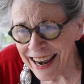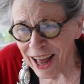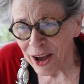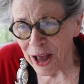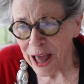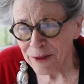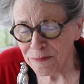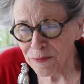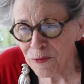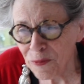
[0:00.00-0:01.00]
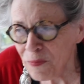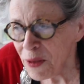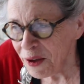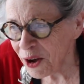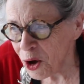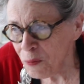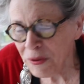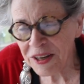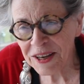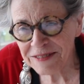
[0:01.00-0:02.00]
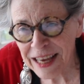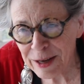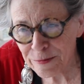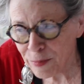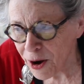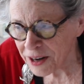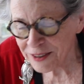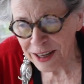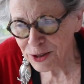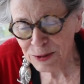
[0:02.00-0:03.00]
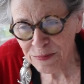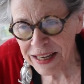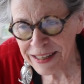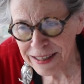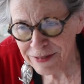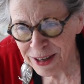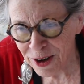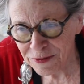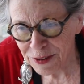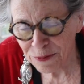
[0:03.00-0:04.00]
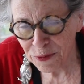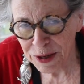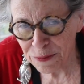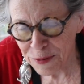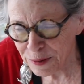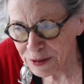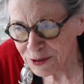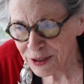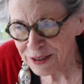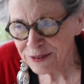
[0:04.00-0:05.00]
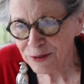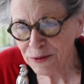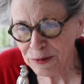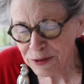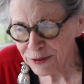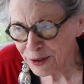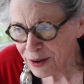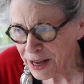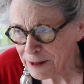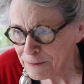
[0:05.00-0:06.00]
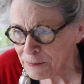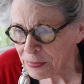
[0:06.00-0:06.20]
and I had opened a second bar because I couldn't make a living off the one on Bourbon Street because the rent was so high.